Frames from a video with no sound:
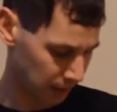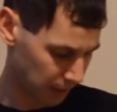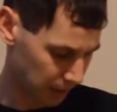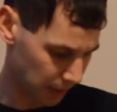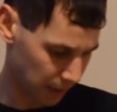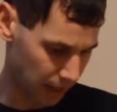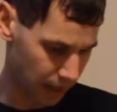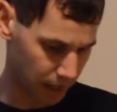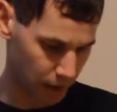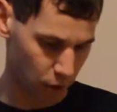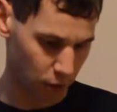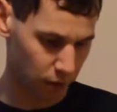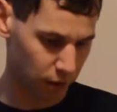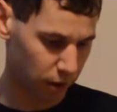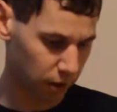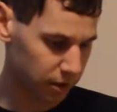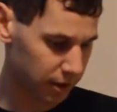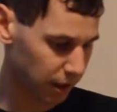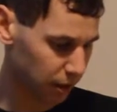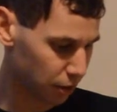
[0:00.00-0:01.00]
And it only
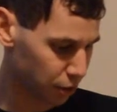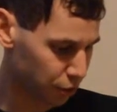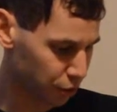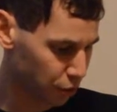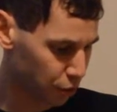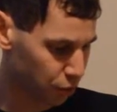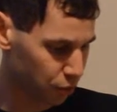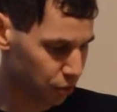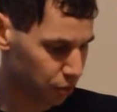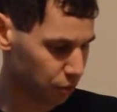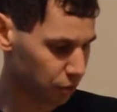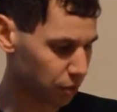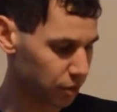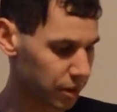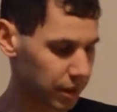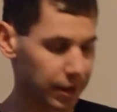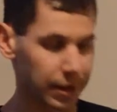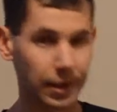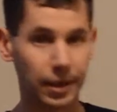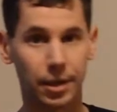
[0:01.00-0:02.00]
looks like there's 2 screws
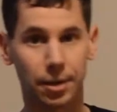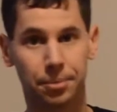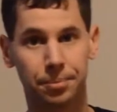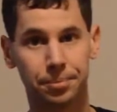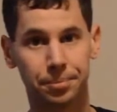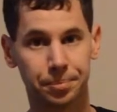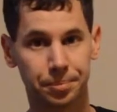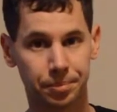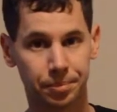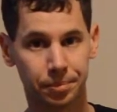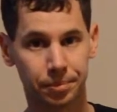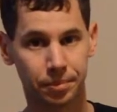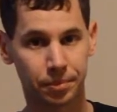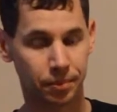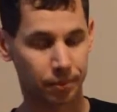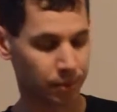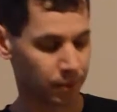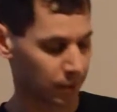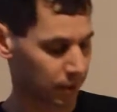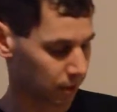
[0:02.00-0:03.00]
on here.
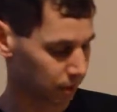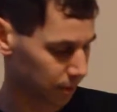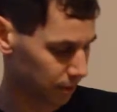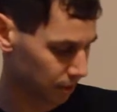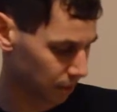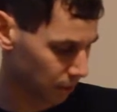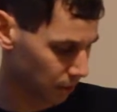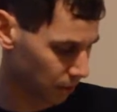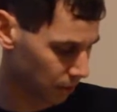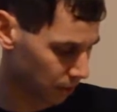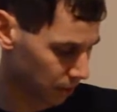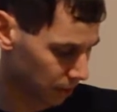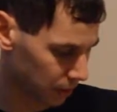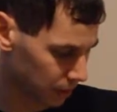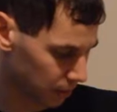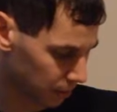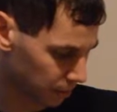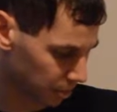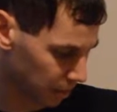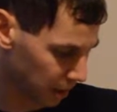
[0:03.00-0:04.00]
So
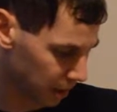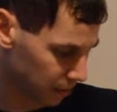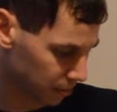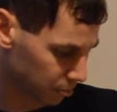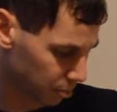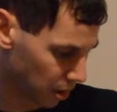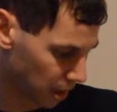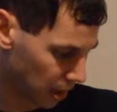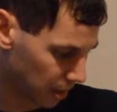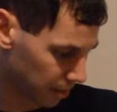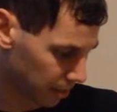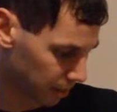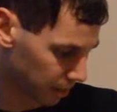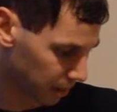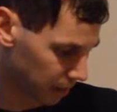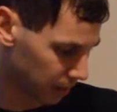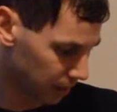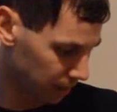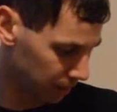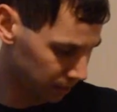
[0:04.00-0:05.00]
that's a big problem
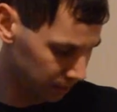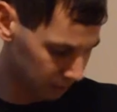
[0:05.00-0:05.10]
here.